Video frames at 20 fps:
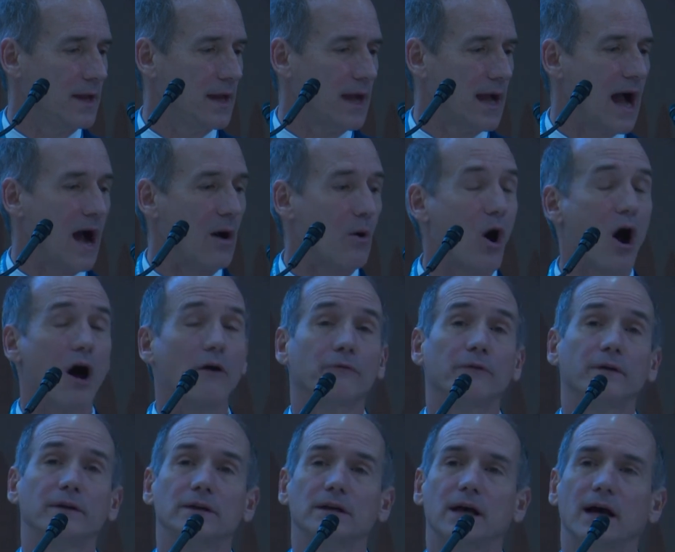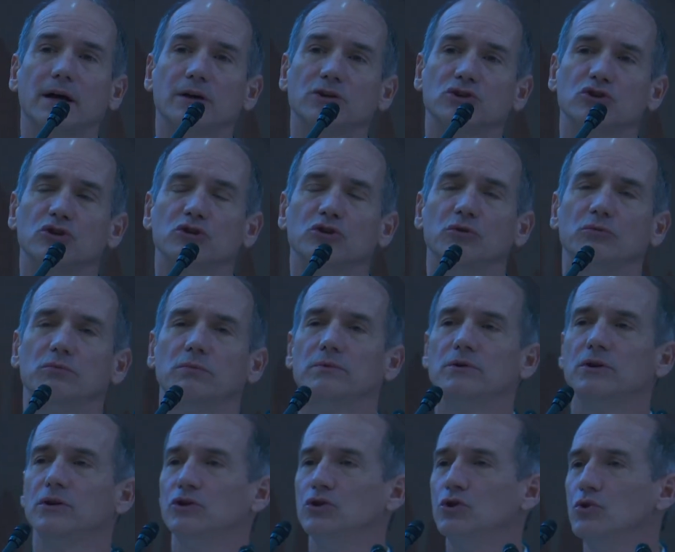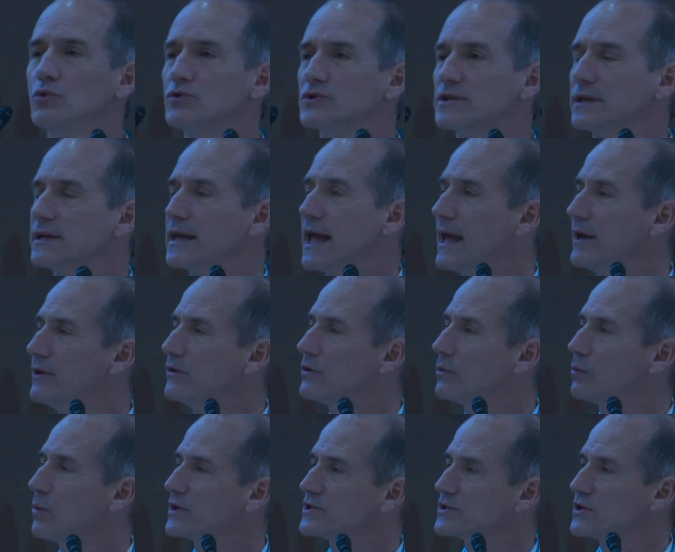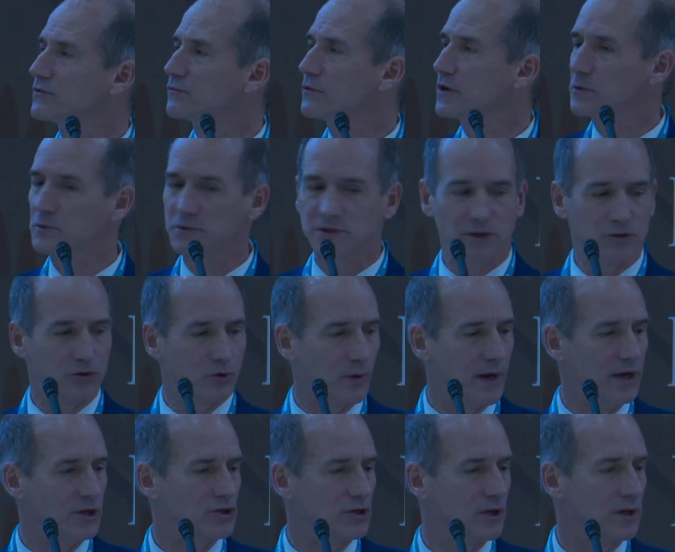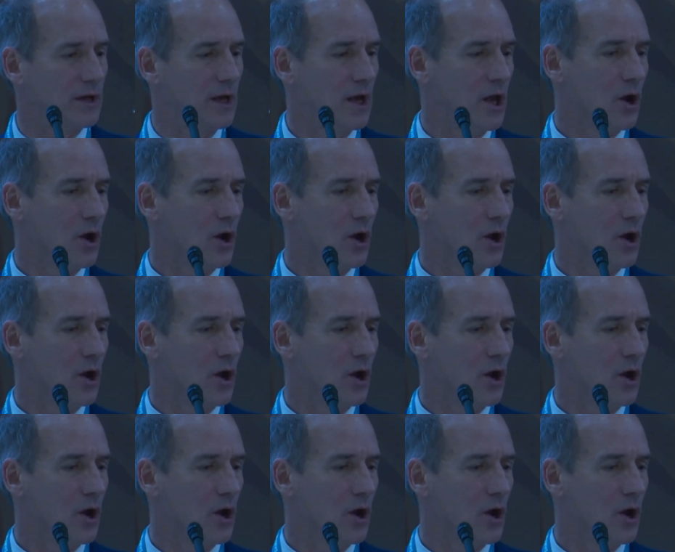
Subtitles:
How often should you use it, and what's the frequency of duration?